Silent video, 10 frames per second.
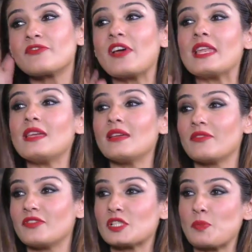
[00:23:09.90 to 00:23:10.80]
very
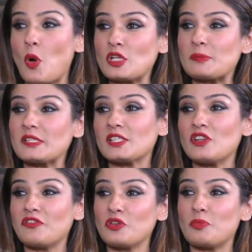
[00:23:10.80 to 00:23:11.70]

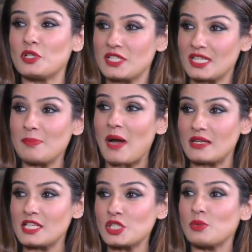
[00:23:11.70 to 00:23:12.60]
spokesperson of a few political
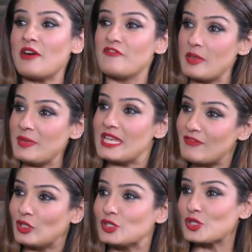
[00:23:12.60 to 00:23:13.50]
parties who are women
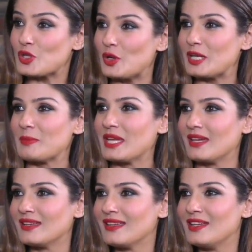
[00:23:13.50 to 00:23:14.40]
have also trolled me.
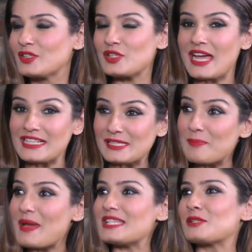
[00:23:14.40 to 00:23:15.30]
So that is the
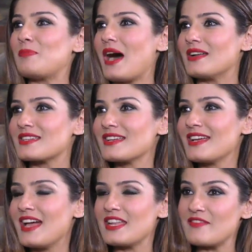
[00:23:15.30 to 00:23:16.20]
best part.
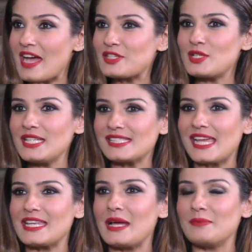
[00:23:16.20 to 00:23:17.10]
And I've actually
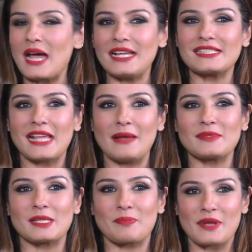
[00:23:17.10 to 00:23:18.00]
said,
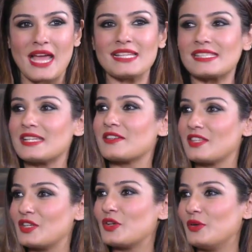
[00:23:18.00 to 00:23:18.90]
I'm surprised
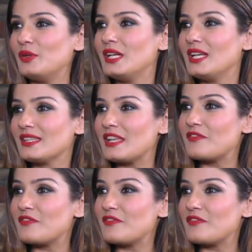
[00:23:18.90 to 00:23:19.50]
that, you know, that